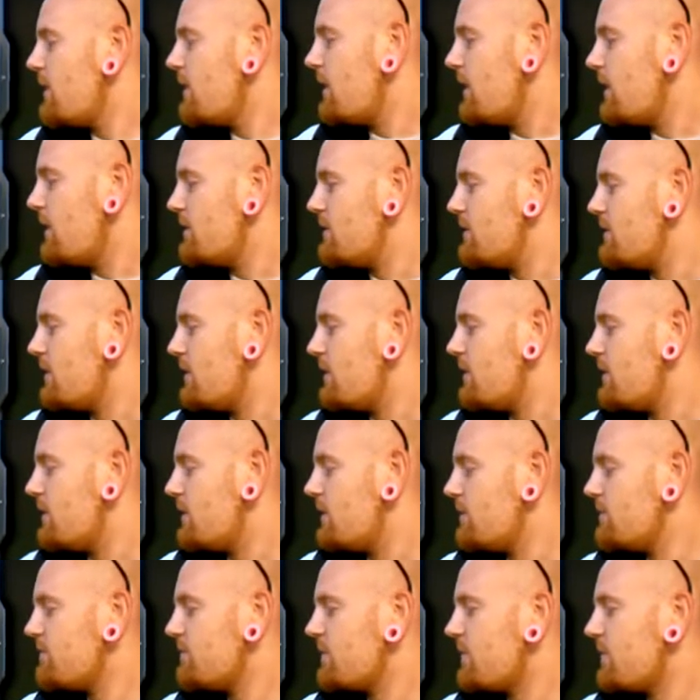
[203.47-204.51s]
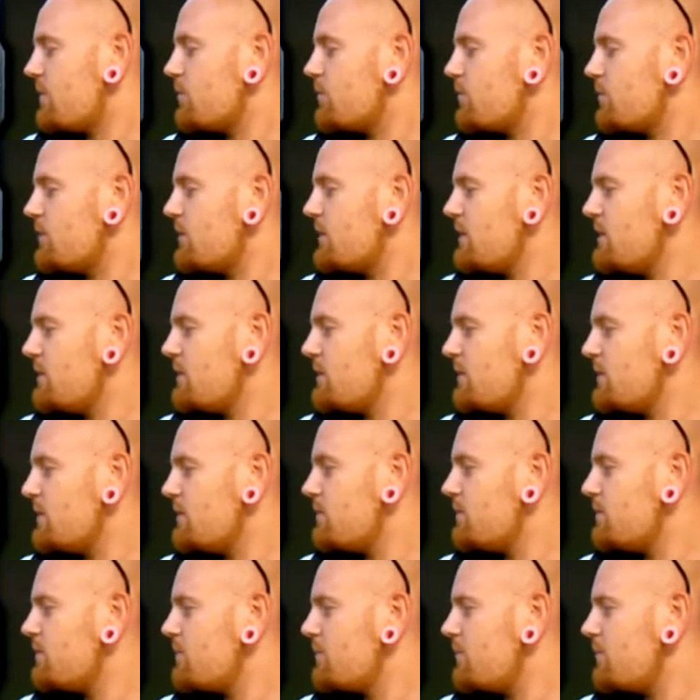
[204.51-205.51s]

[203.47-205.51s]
and it felt pretty good,